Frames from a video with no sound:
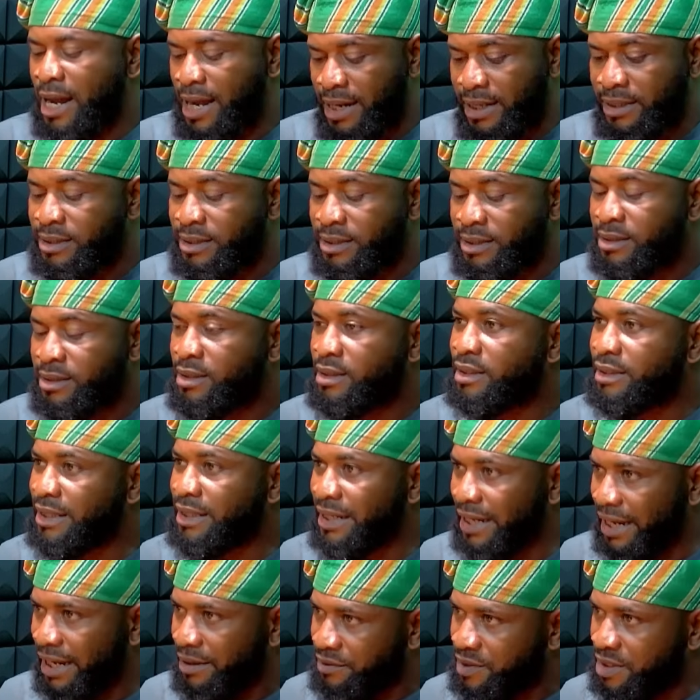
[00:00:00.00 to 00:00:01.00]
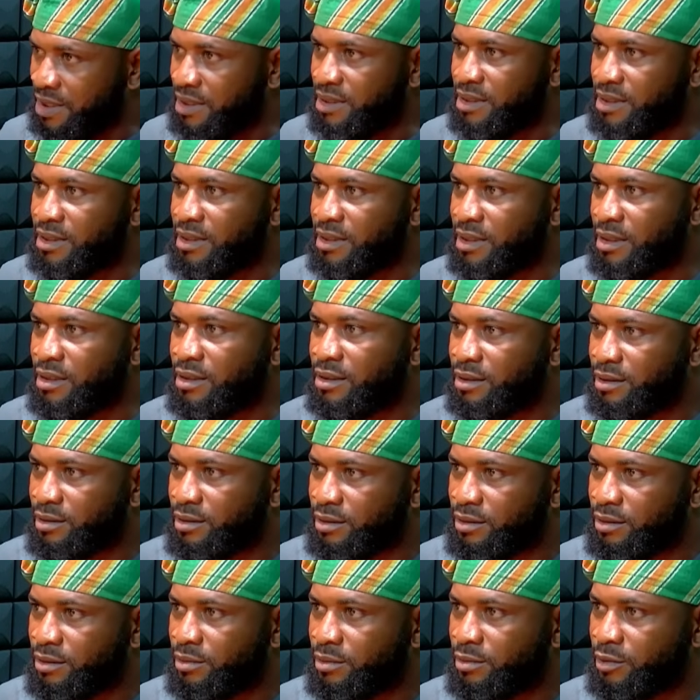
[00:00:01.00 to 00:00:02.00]
and the FCT
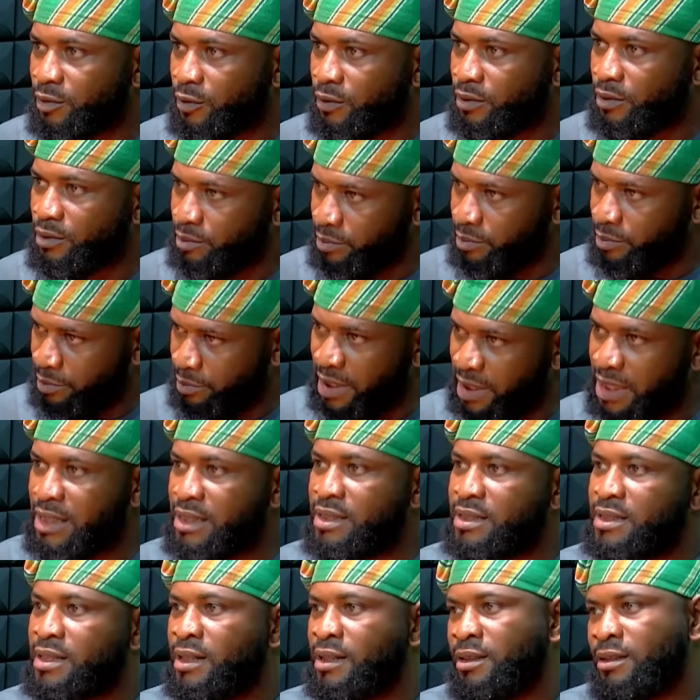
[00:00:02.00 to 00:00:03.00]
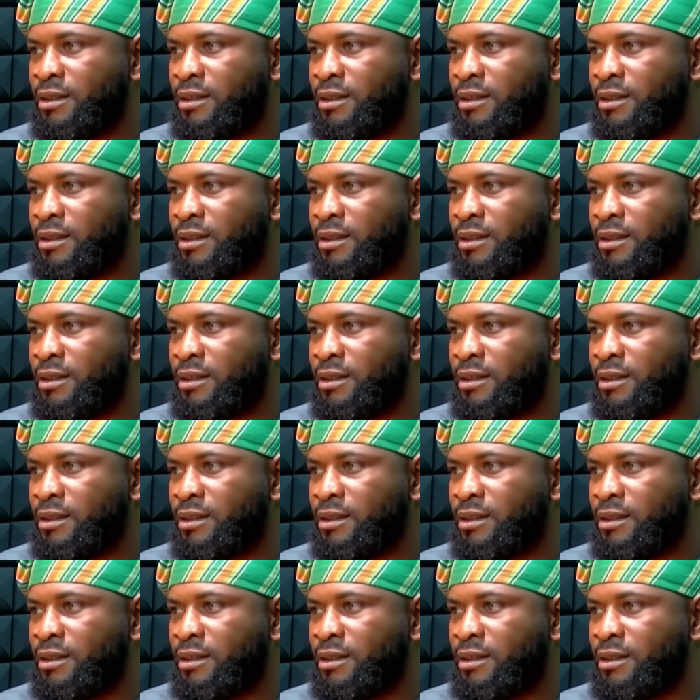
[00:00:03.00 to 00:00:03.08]
minister.